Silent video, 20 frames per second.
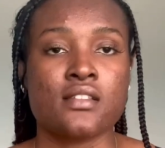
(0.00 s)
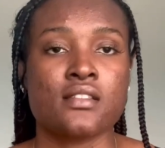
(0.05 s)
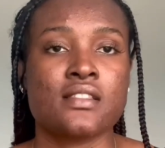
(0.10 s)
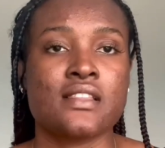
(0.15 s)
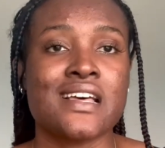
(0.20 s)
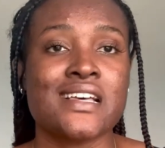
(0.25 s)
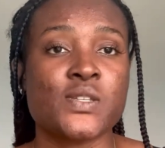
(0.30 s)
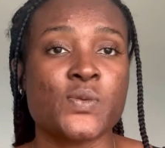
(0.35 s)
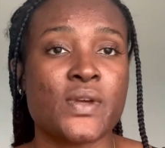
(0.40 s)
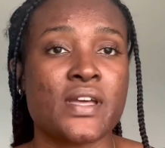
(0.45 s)

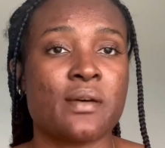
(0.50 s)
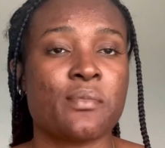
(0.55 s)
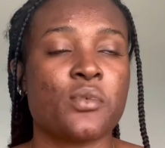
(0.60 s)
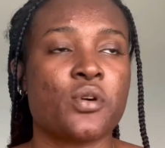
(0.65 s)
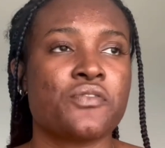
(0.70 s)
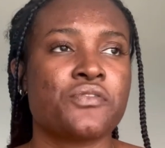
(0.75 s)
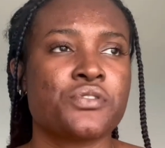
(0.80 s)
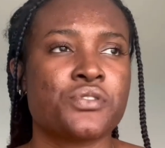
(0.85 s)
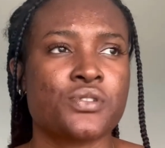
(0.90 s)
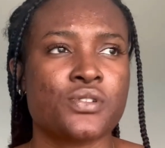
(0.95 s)
That's where I'm
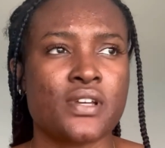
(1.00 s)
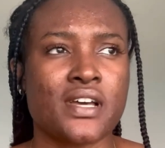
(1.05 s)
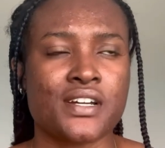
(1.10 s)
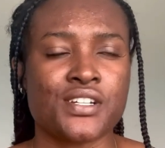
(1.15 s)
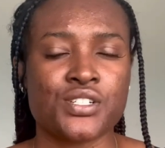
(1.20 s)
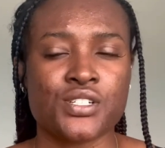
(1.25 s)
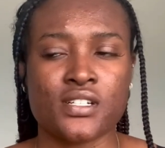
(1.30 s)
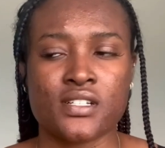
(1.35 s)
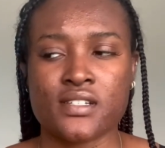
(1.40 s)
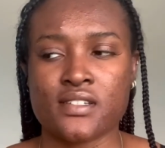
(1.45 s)
off to
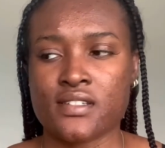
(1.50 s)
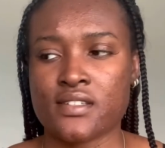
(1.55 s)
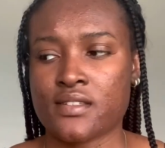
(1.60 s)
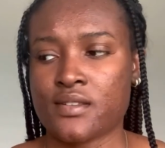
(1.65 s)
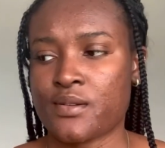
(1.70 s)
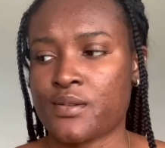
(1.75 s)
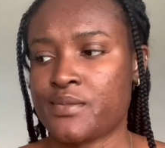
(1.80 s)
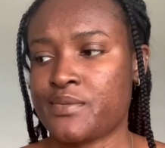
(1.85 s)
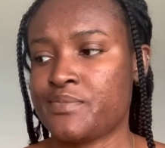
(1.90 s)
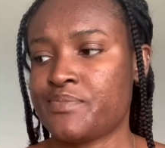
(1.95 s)
actually.
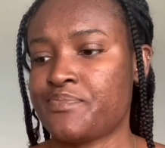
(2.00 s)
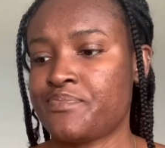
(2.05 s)
So